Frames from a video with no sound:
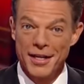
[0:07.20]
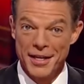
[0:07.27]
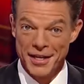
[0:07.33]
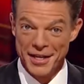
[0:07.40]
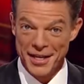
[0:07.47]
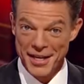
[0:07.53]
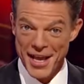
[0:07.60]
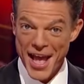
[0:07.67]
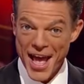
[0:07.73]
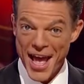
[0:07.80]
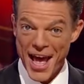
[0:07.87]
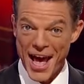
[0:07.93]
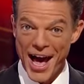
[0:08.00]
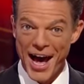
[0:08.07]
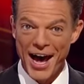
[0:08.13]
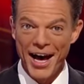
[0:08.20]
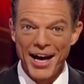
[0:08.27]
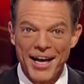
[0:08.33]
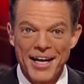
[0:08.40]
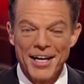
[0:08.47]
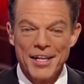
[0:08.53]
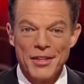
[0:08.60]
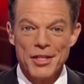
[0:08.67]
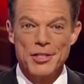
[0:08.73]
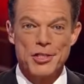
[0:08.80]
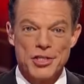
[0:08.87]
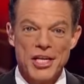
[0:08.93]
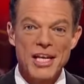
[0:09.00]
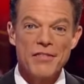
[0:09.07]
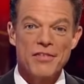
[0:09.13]
Yeah. The
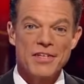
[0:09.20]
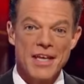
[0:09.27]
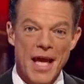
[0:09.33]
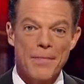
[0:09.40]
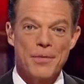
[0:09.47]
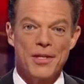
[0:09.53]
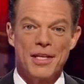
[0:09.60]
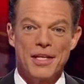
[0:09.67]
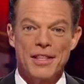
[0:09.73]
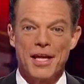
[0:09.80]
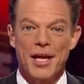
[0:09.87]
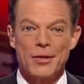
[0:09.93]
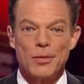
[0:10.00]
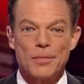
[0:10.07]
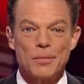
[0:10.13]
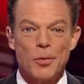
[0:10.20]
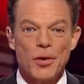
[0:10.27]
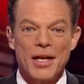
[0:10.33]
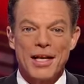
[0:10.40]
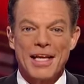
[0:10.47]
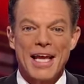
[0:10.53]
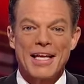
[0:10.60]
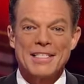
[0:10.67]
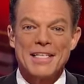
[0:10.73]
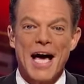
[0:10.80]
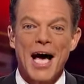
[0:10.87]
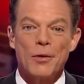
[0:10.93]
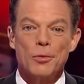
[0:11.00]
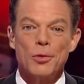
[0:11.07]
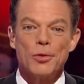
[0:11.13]
chief deputy there reportedly has
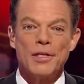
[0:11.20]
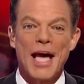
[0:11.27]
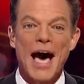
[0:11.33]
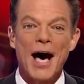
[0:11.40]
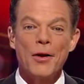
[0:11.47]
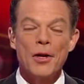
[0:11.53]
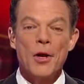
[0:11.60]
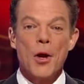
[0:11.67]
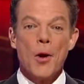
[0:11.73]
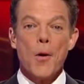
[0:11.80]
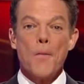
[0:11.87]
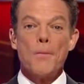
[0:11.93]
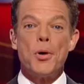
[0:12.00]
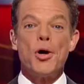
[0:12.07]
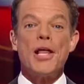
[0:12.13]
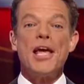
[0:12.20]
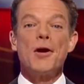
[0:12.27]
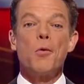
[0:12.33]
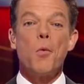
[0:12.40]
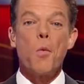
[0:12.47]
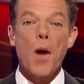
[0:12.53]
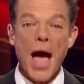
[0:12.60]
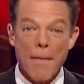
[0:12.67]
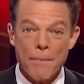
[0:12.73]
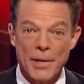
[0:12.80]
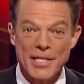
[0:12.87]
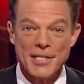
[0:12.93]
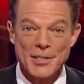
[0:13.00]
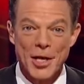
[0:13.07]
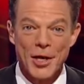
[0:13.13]
not ruled out putting
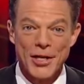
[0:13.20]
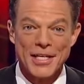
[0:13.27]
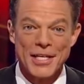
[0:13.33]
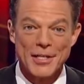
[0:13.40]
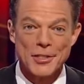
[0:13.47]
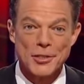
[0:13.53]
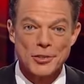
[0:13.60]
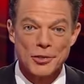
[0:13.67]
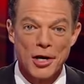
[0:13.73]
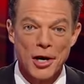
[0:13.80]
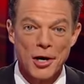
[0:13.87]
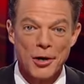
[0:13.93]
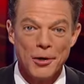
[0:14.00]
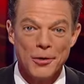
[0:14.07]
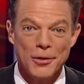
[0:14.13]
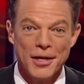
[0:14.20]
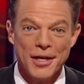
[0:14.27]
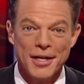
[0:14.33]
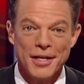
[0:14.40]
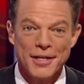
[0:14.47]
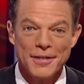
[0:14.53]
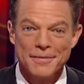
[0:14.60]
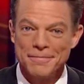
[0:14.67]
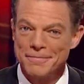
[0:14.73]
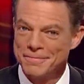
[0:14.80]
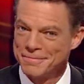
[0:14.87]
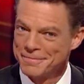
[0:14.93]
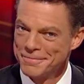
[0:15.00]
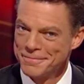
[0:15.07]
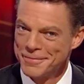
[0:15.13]
weapons on his drone.
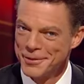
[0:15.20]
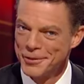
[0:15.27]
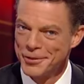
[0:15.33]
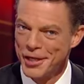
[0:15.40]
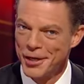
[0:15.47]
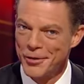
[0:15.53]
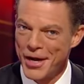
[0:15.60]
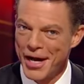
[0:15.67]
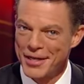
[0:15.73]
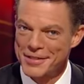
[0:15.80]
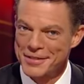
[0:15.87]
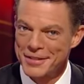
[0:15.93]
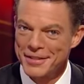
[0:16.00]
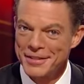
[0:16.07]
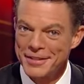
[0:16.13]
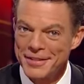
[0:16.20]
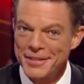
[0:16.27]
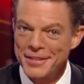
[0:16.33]
You go, Houston.